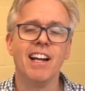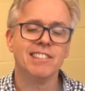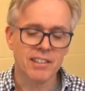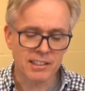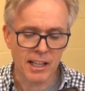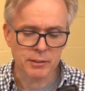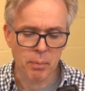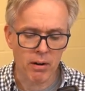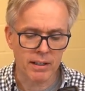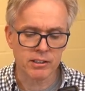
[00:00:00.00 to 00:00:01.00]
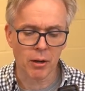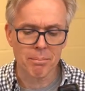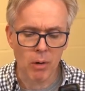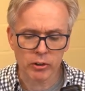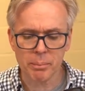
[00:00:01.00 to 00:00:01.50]
All right, so this next part is
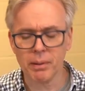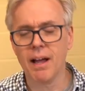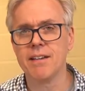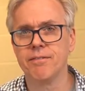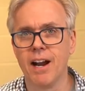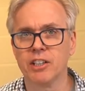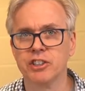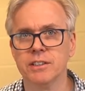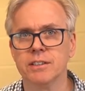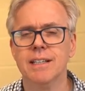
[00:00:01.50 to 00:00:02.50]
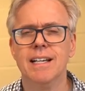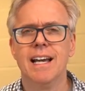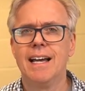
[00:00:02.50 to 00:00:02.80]
on multiplying fractions.